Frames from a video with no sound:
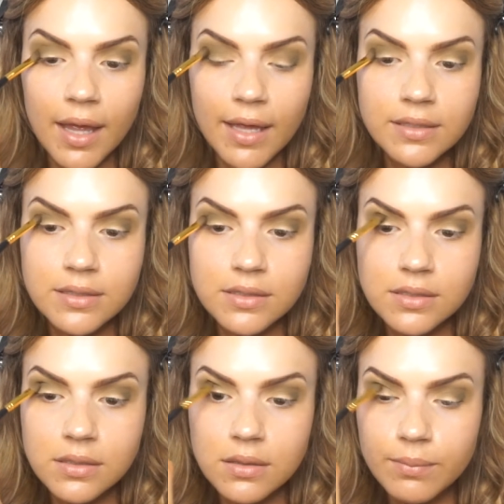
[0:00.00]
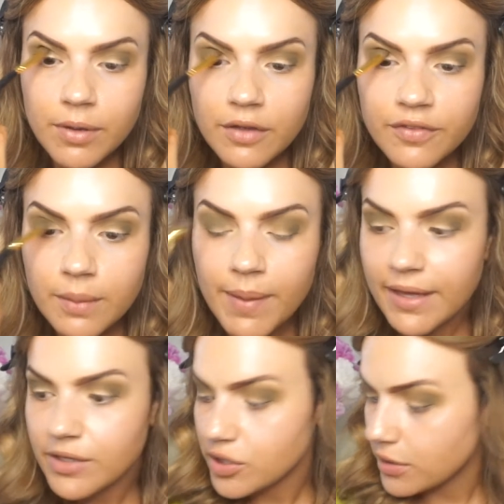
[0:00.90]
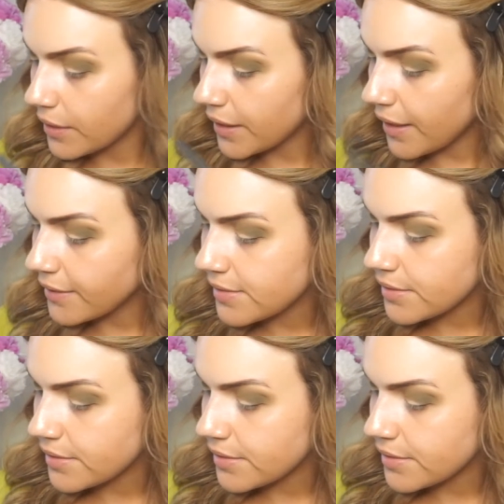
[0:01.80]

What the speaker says: and perfect packaging, I guess.